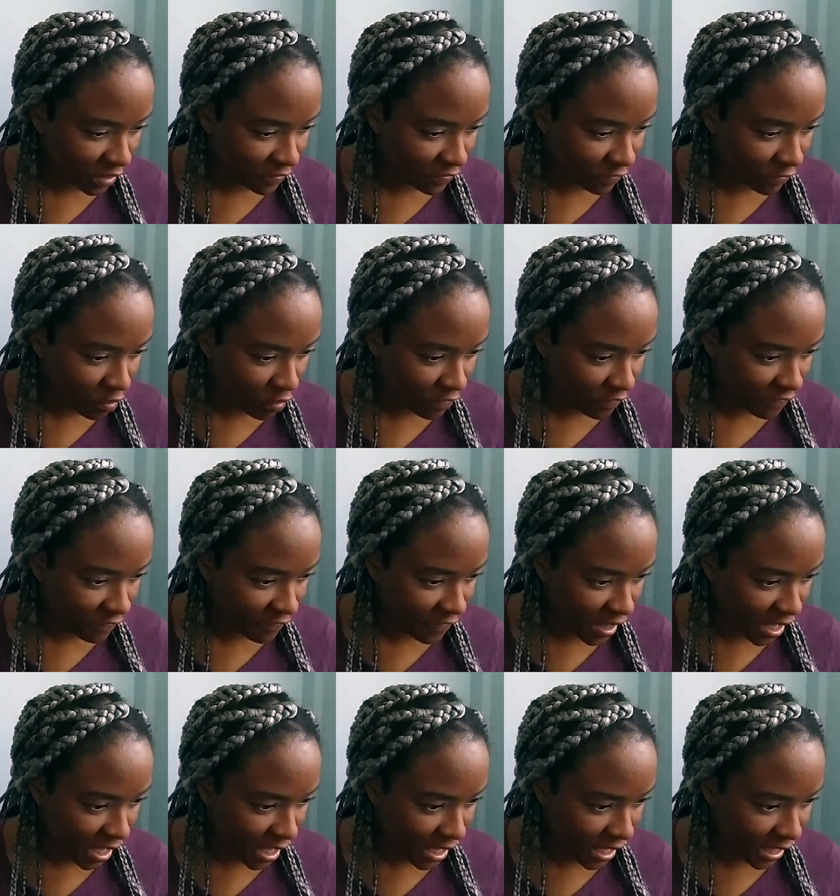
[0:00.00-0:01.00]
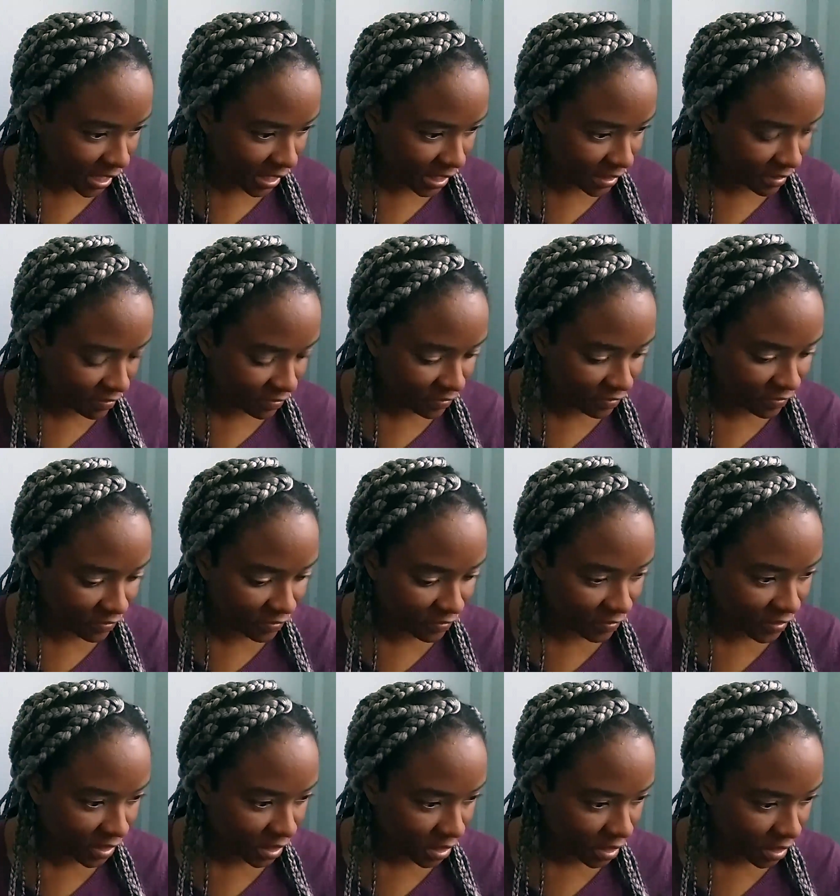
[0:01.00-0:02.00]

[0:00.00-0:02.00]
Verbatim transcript: 4, 5,